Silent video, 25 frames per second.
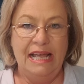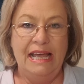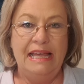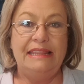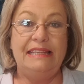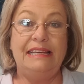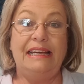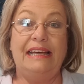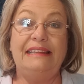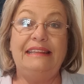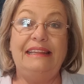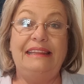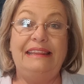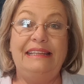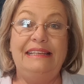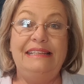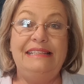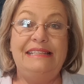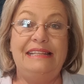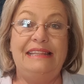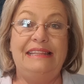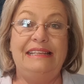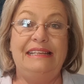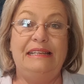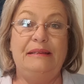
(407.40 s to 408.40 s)
The other thing
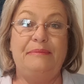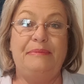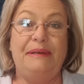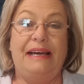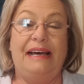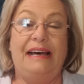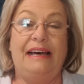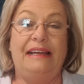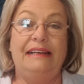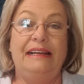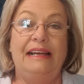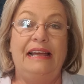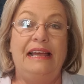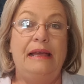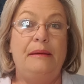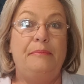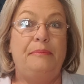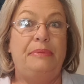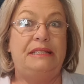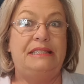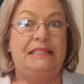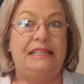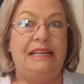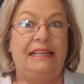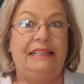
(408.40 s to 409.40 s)
to think about,
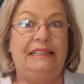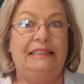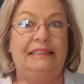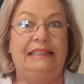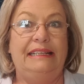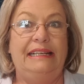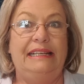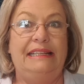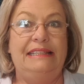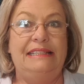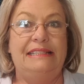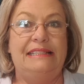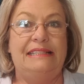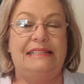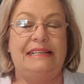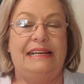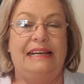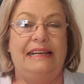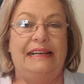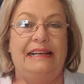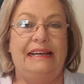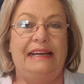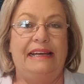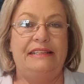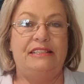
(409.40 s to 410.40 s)
particularly in this day
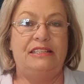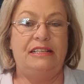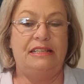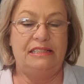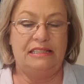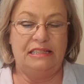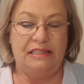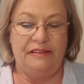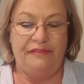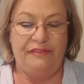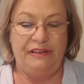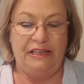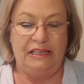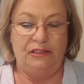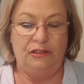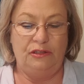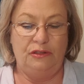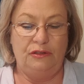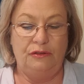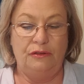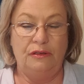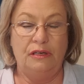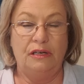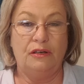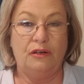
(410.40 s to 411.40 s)
and age, is the
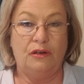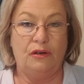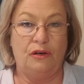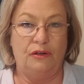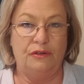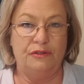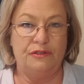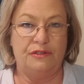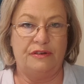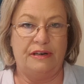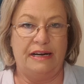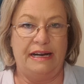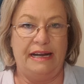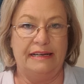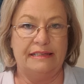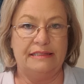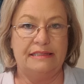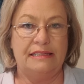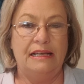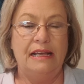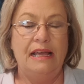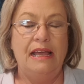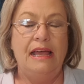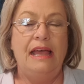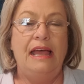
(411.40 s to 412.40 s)
venue contract.
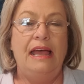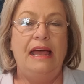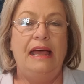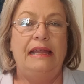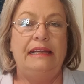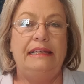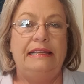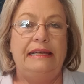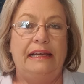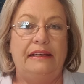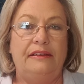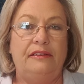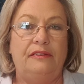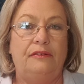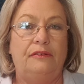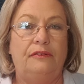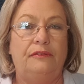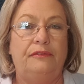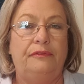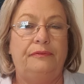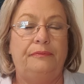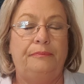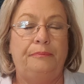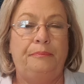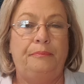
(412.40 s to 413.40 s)
Now,
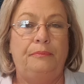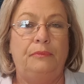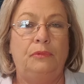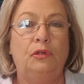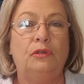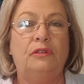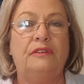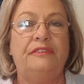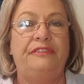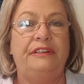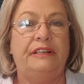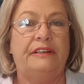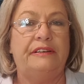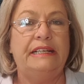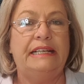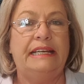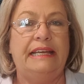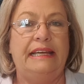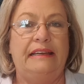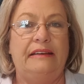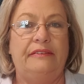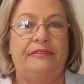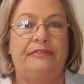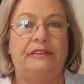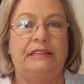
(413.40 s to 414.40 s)
look very
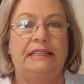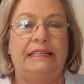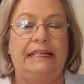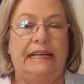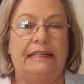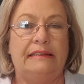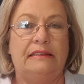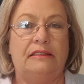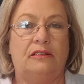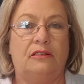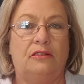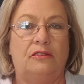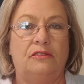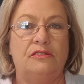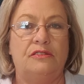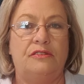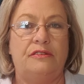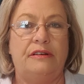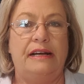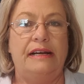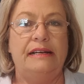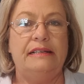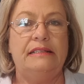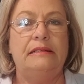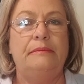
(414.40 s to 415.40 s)
carefully at the
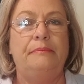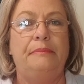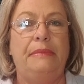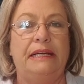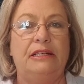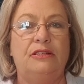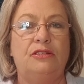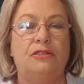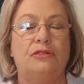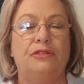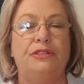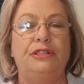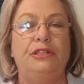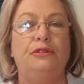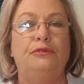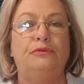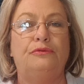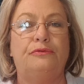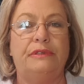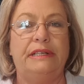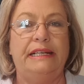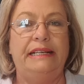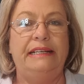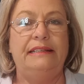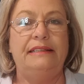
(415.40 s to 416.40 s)
contract, make sure you
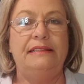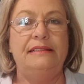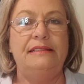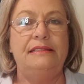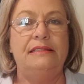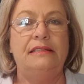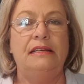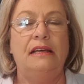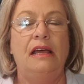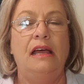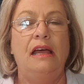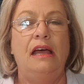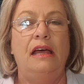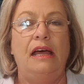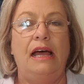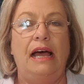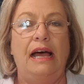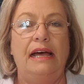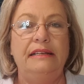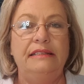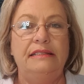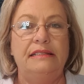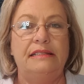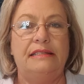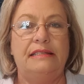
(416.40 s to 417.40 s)
read it,
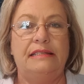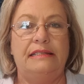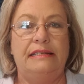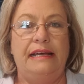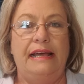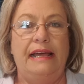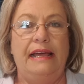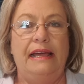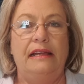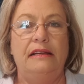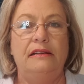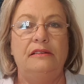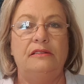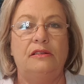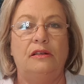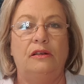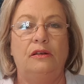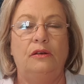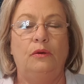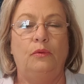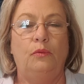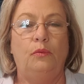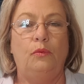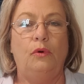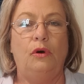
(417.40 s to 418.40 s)
understand
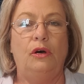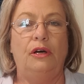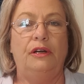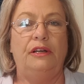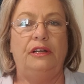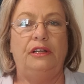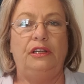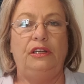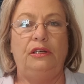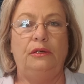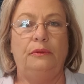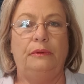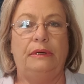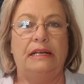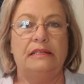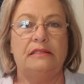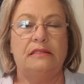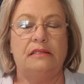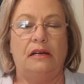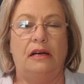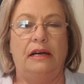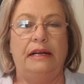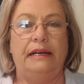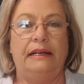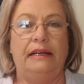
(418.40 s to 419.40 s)
what you are
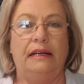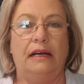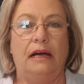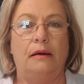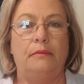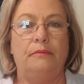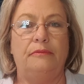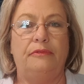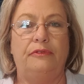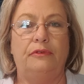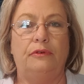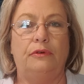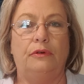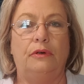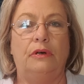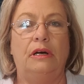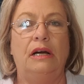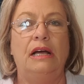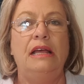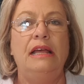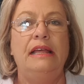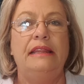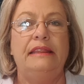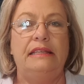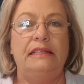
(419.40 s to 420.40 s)
signing up for.
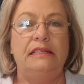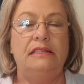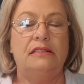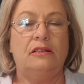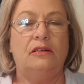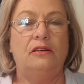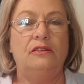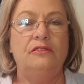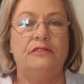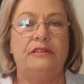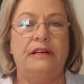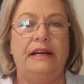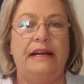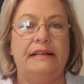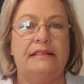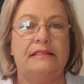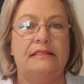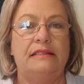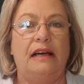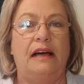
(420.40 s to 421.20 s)
These contracts